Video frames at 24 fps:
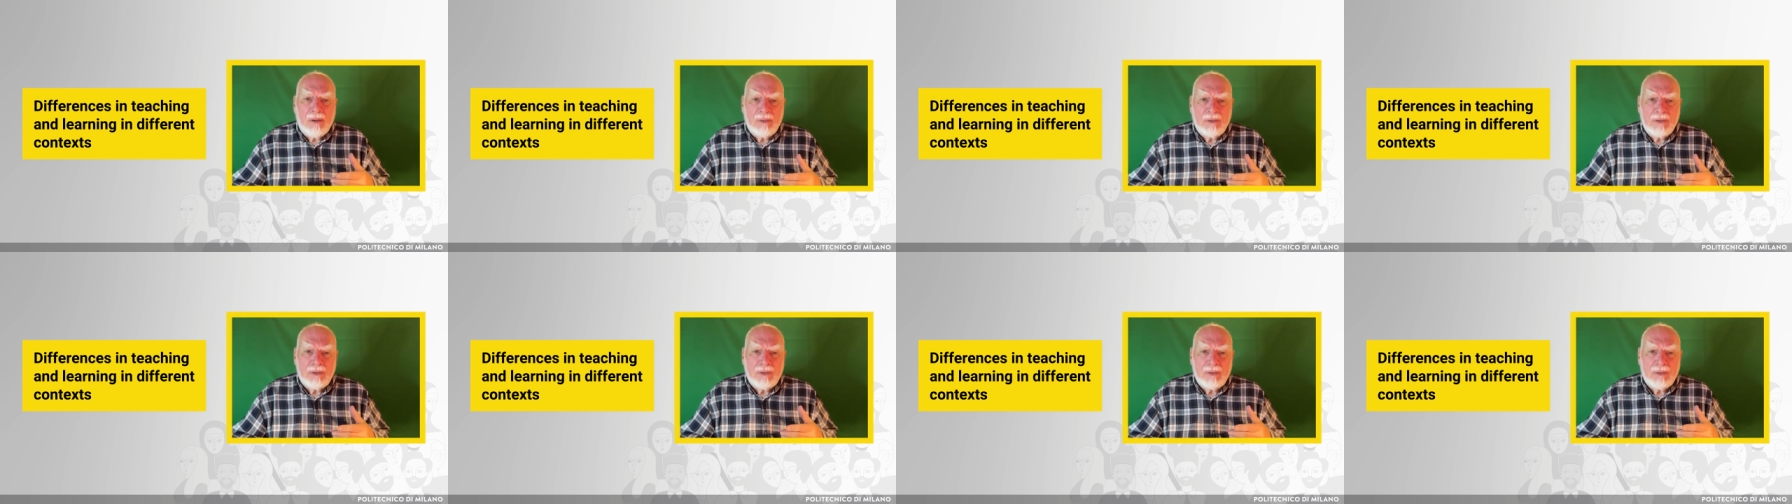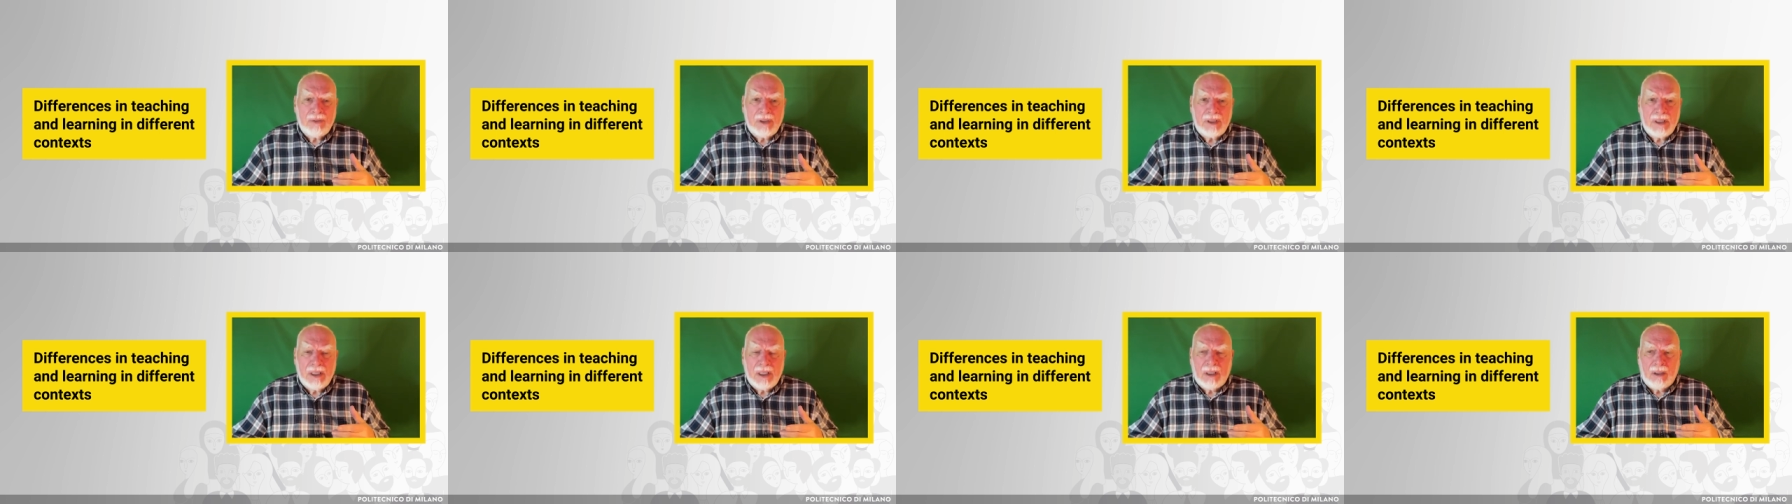did you
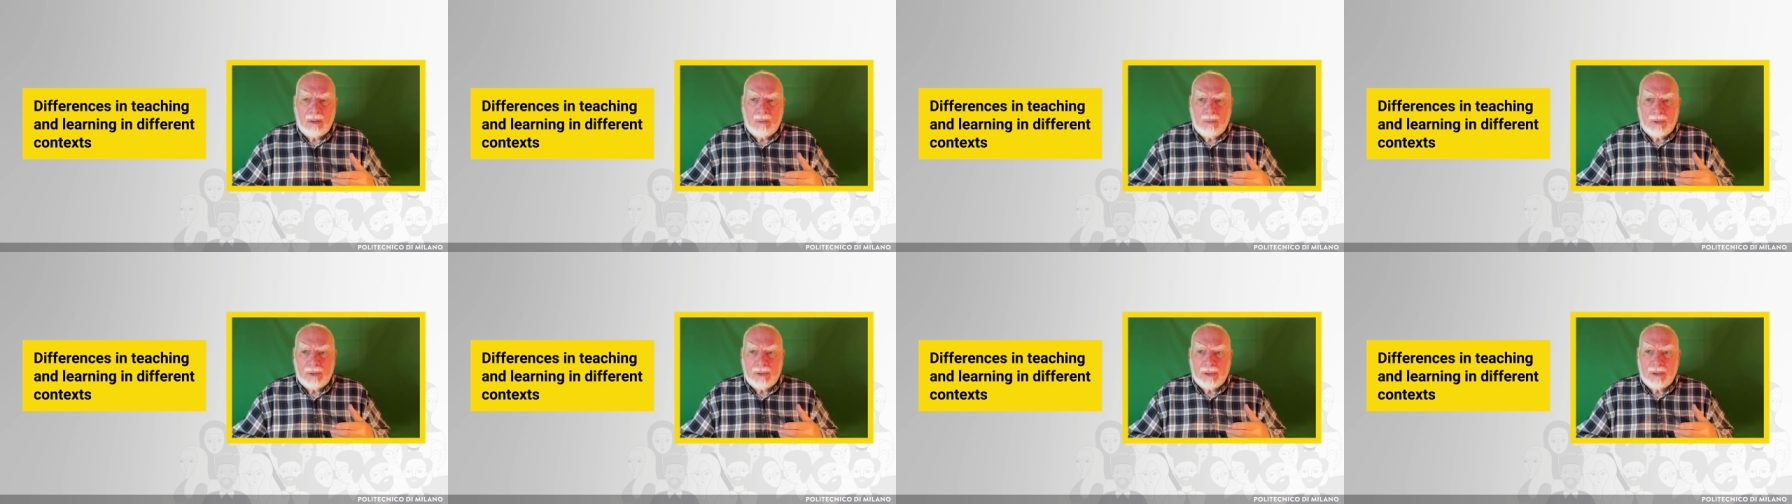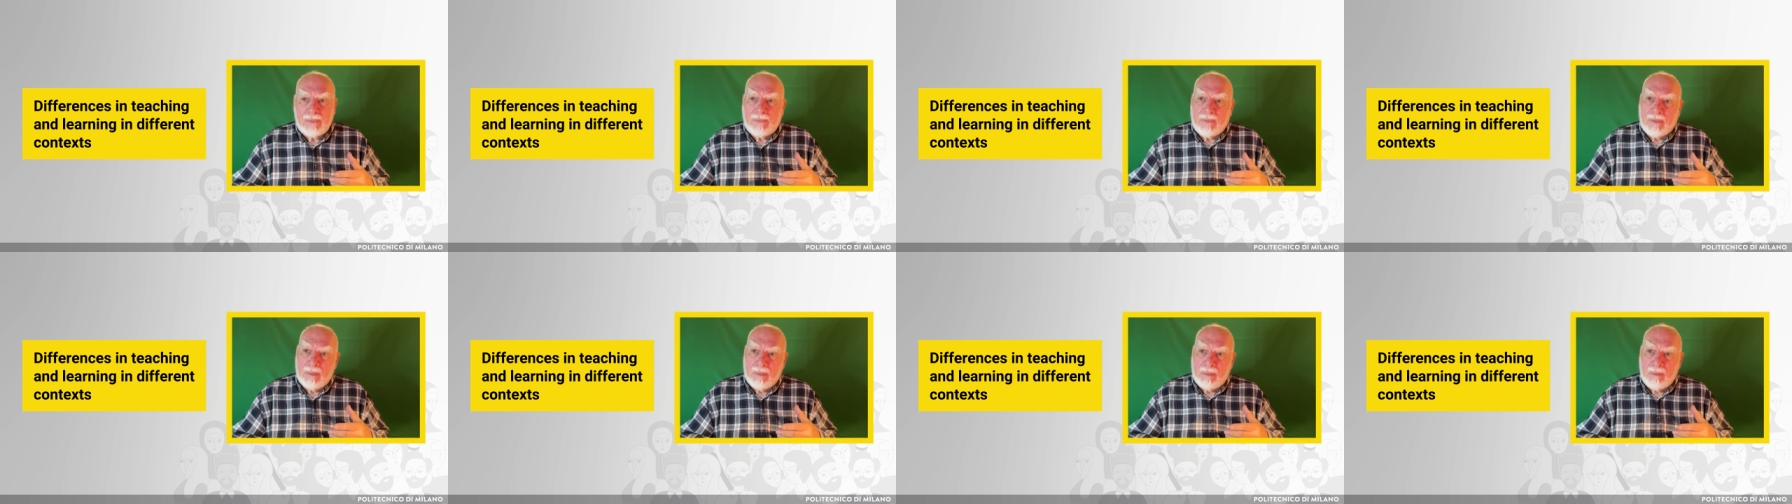deal with it
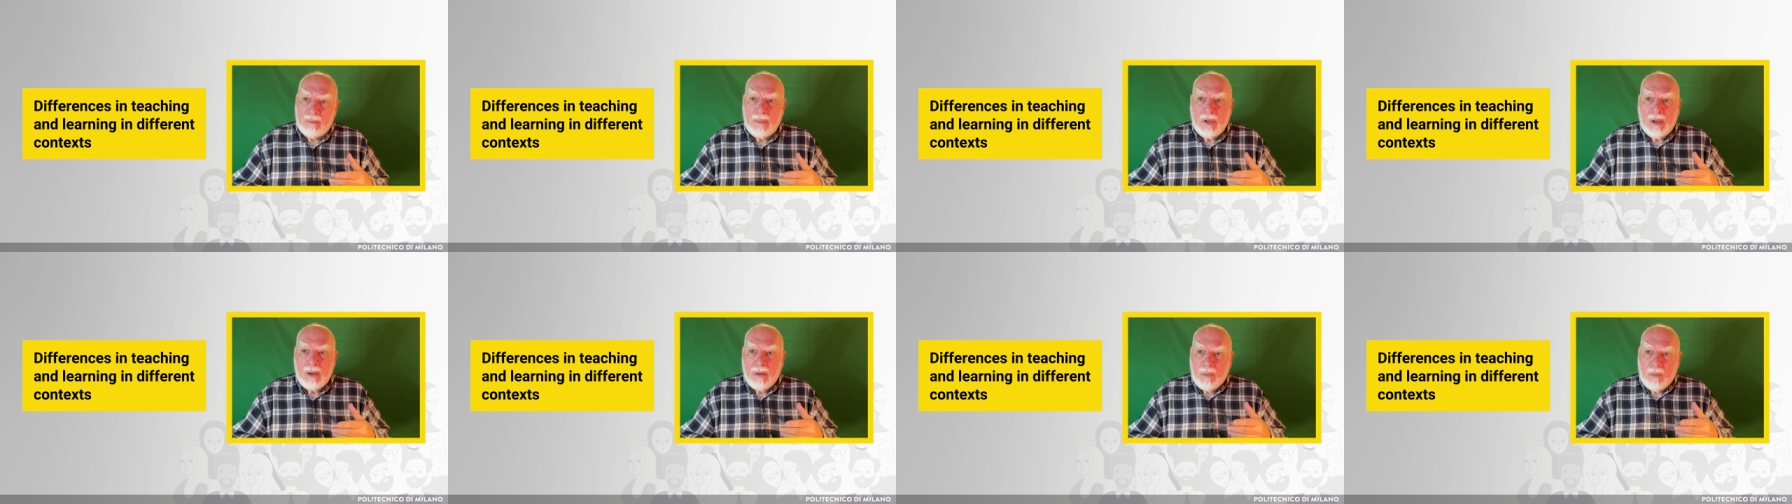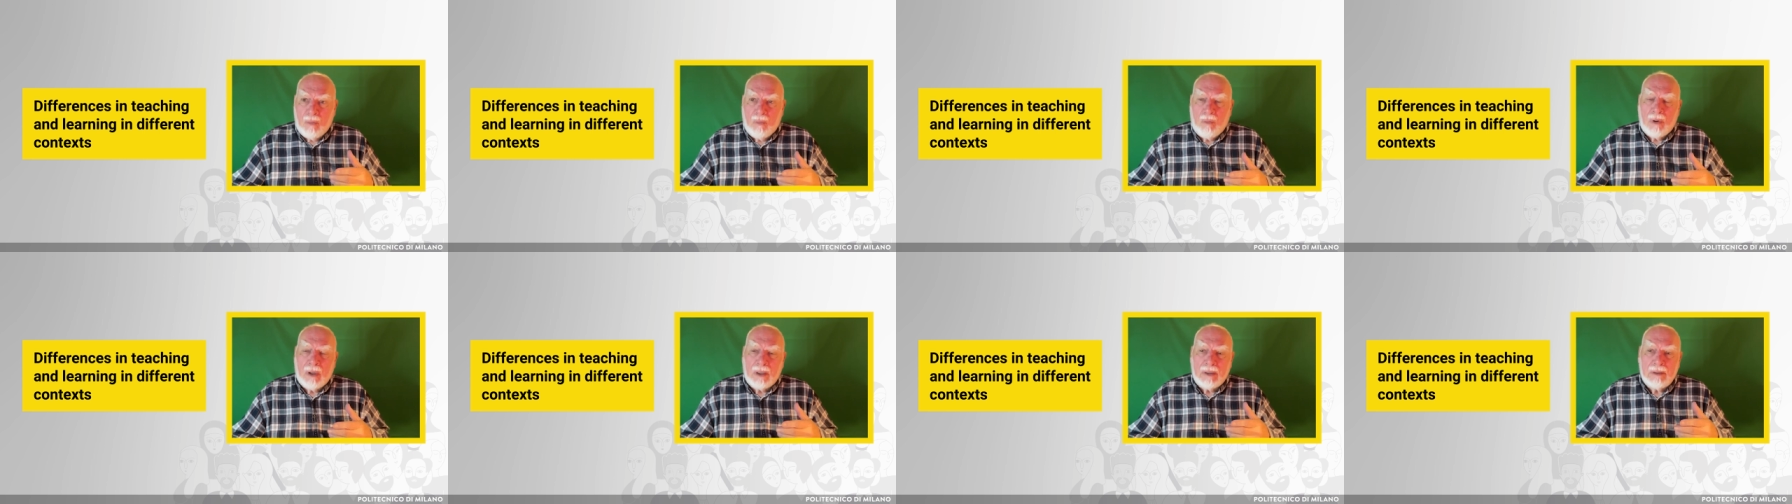from
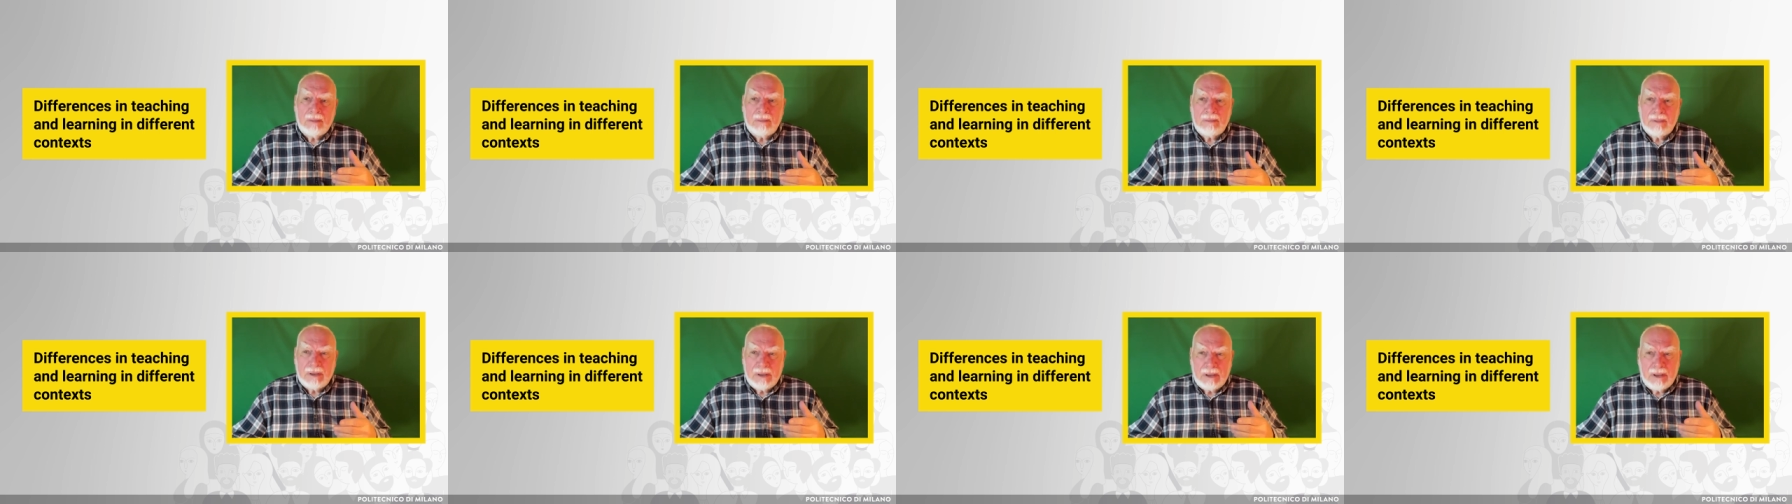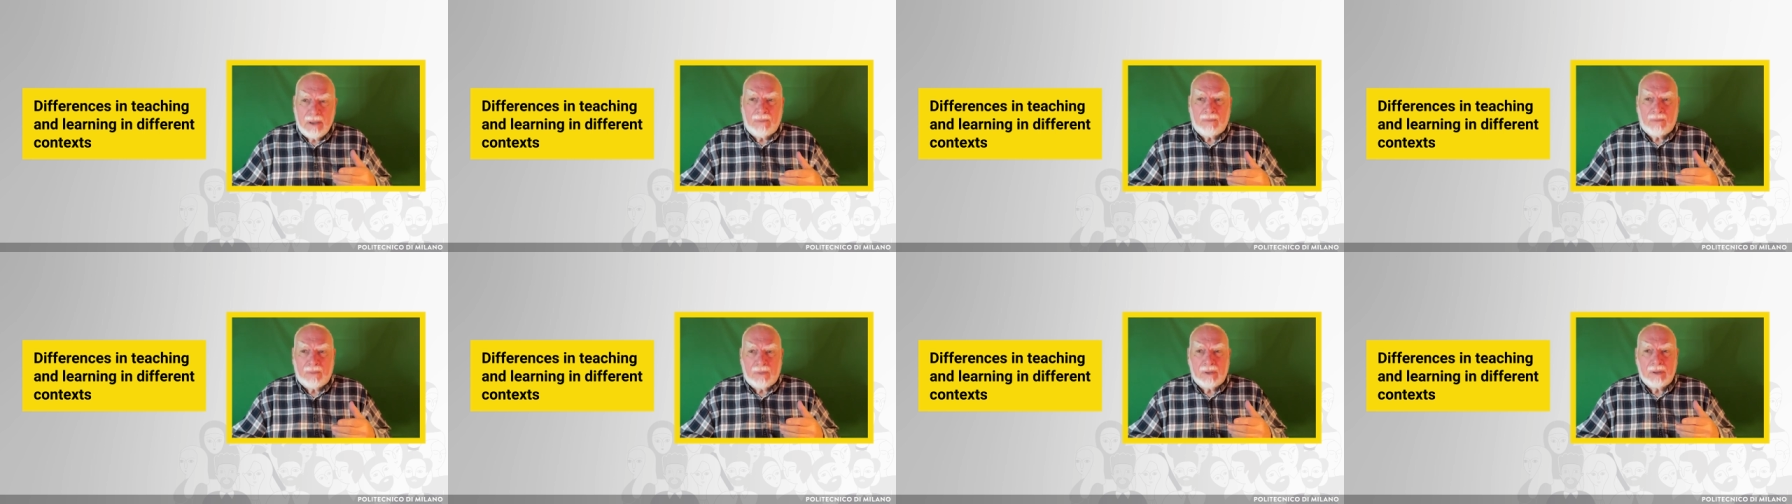one
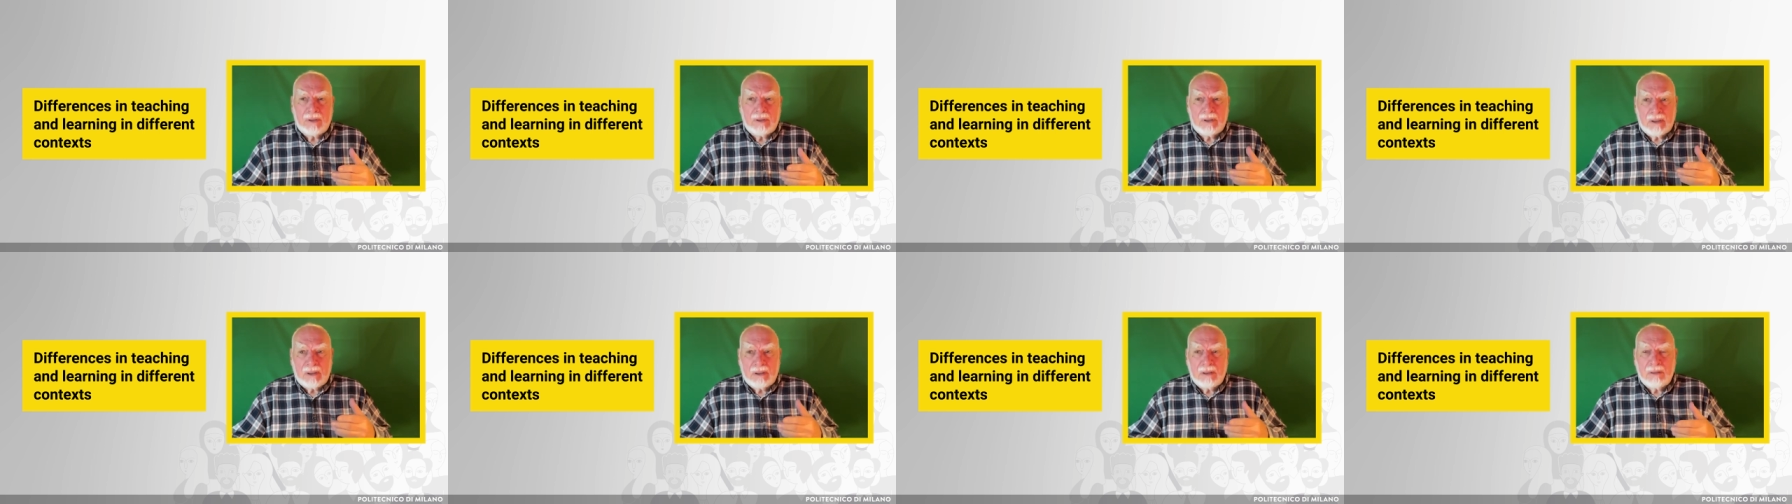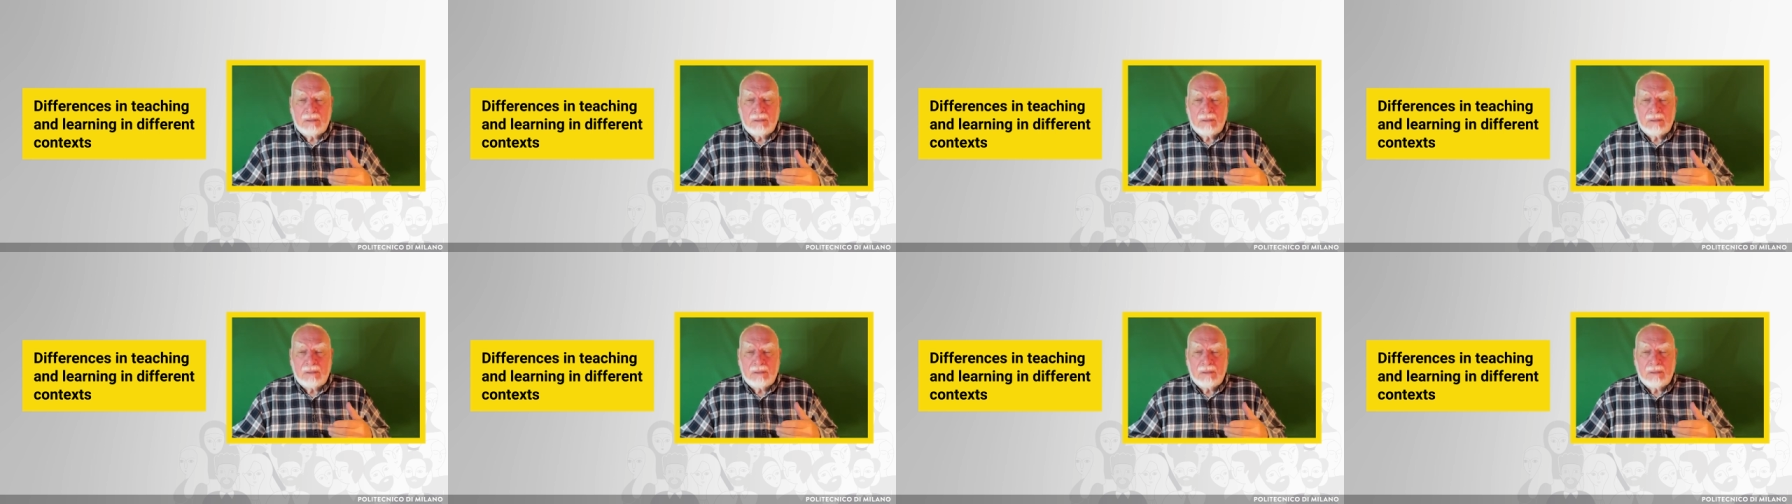different